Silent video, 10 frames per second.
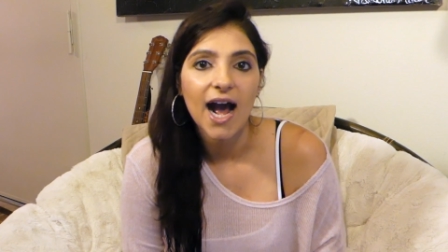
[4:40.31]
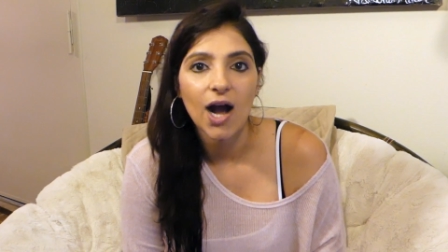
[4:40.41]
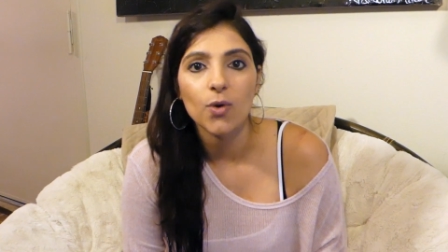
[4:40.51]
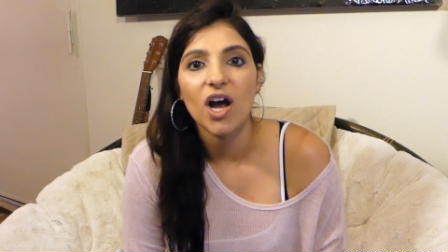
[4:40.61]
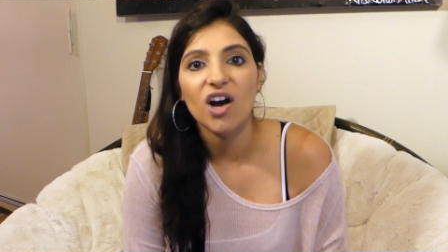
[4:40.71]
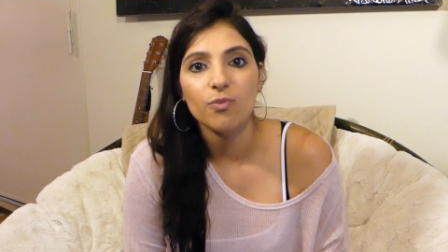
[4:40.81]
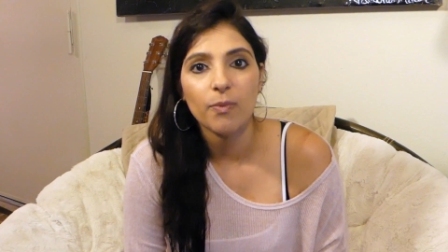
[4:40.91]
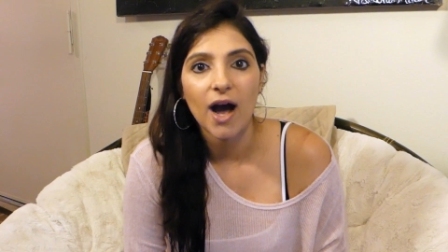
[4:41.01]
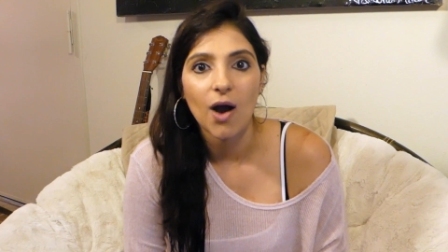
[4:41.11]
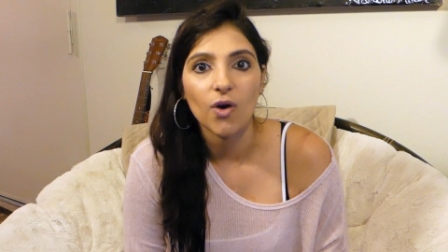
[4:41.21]
out of
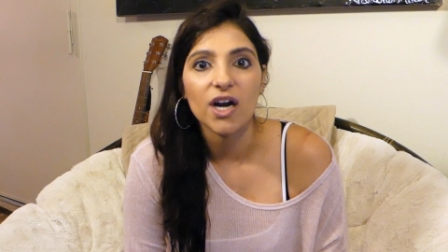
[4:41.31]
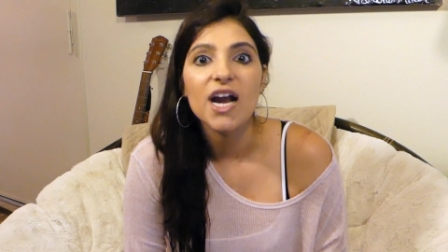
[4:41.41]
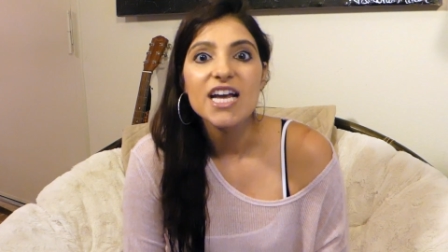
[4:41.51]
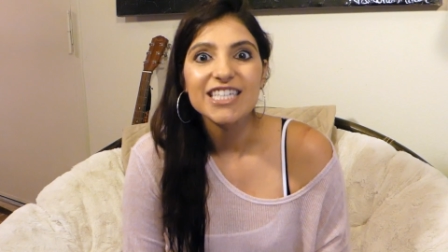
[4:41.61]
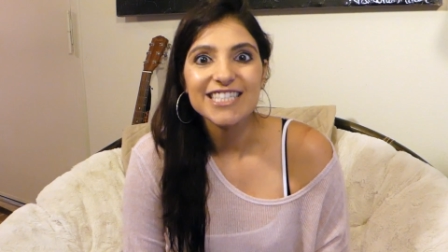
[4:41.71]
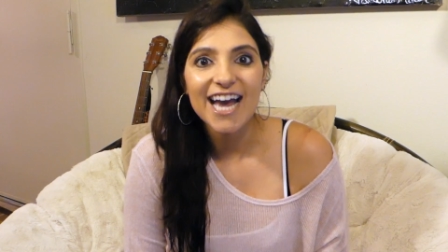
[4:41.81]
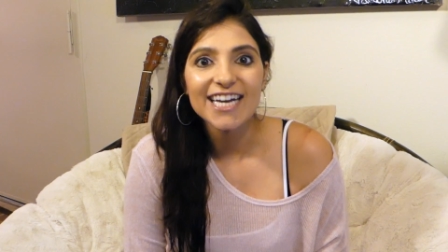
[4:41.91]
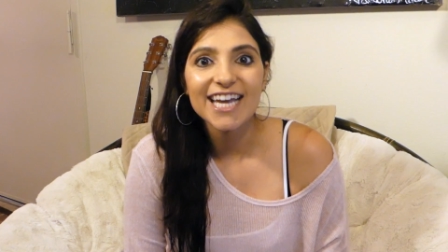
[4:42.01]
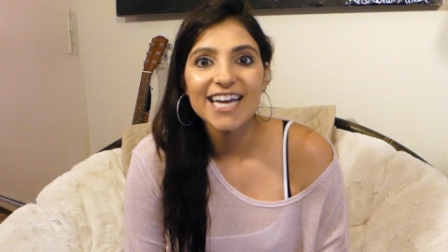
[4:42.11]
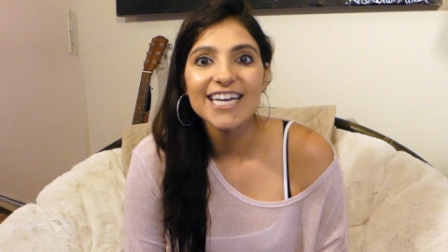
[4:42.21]
power.
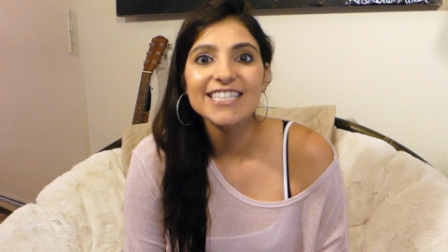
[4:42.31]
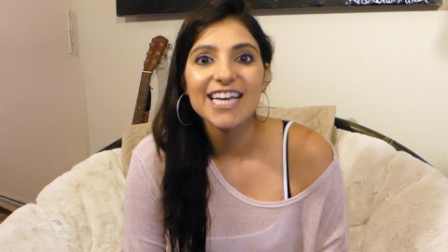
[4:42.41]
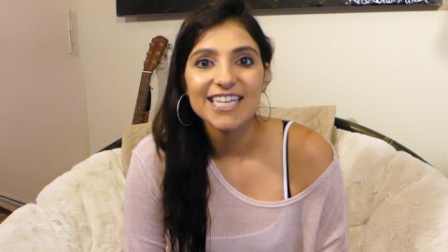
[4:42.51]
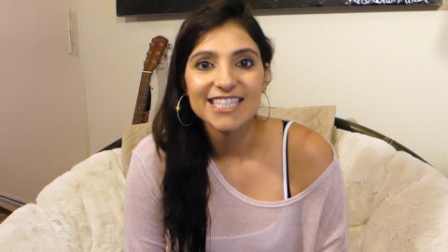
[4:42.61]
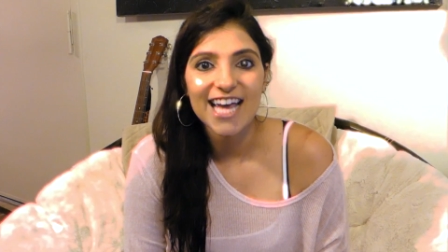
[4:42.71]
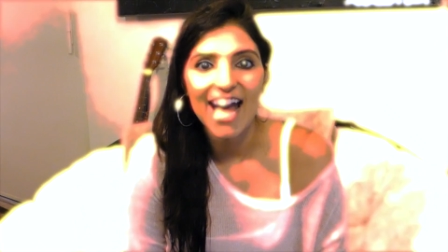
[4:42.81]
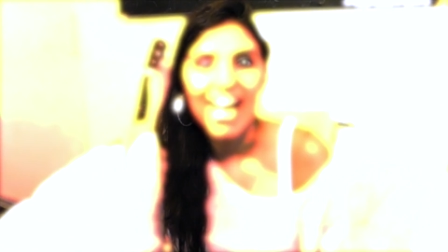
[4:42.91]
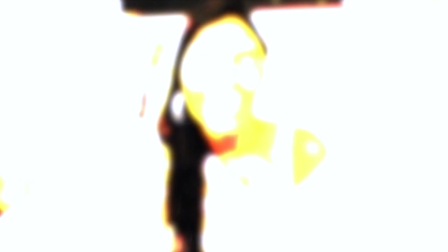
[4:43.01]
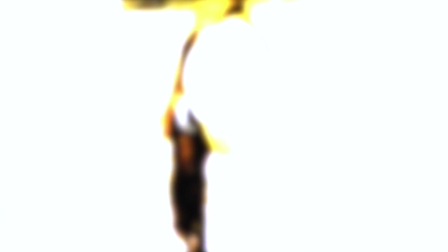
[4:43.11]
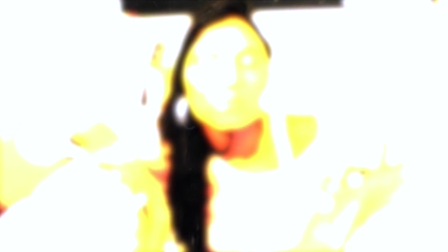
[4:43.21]
Yeah, kids? Yeah.